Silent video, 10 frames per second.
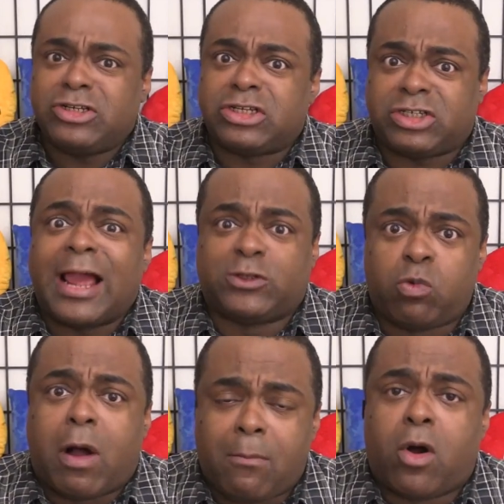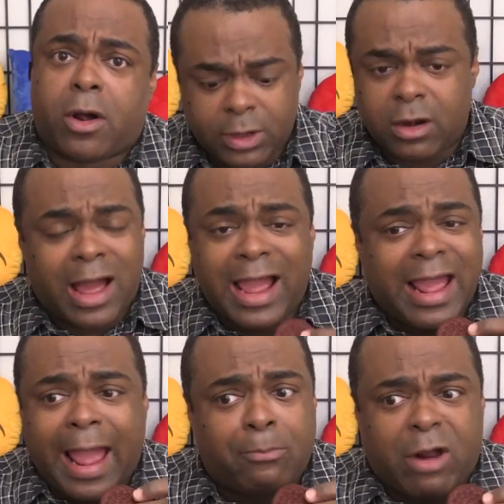me just taste one more. You know, I
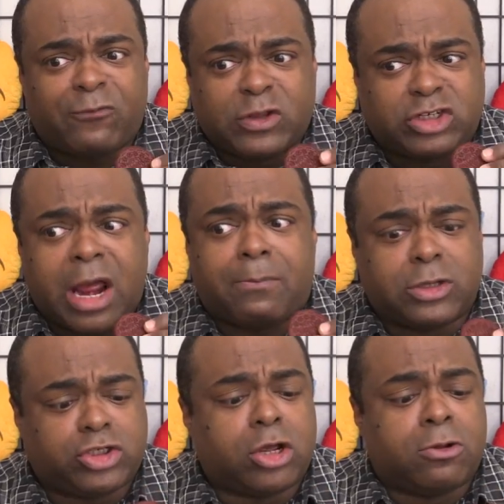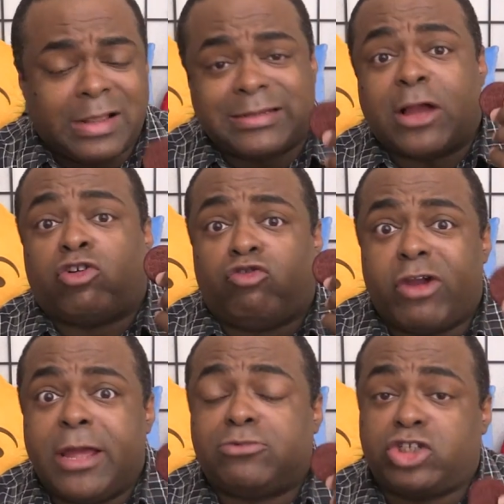ain't had breakfast yet, but shoot. This got
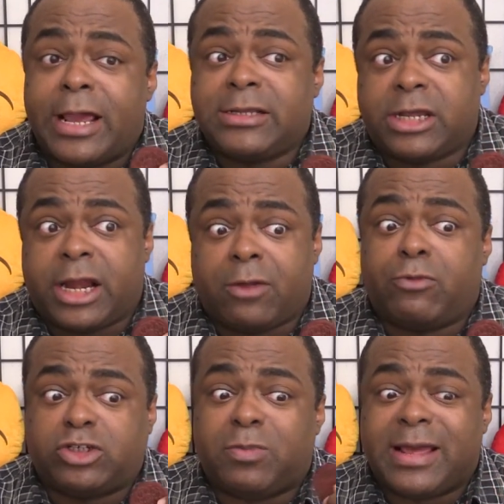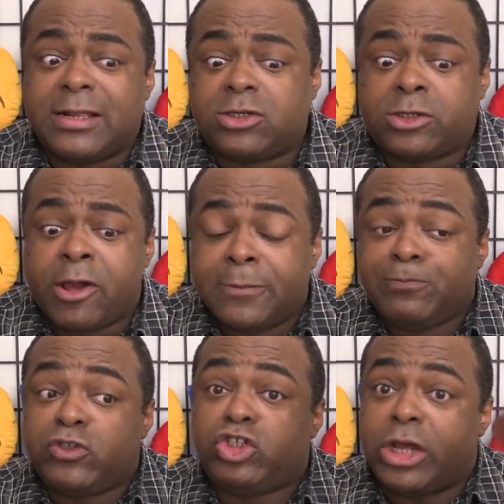cream cheese in it, which means
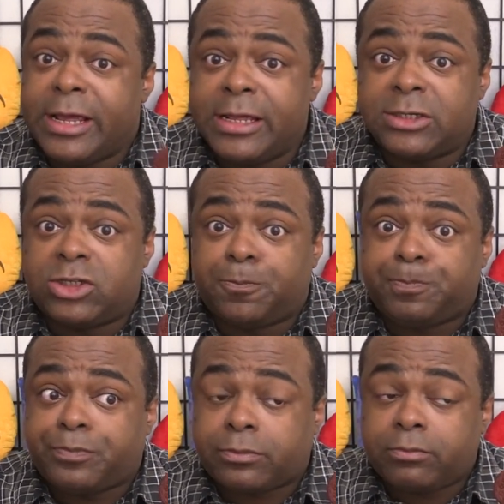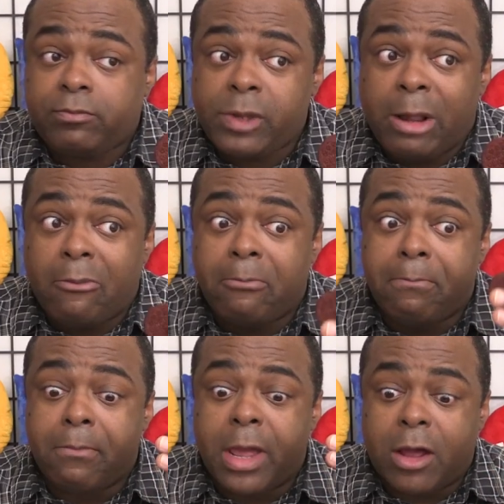cheese,
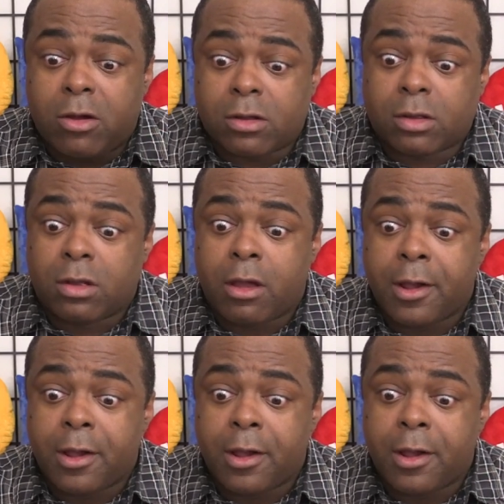milk,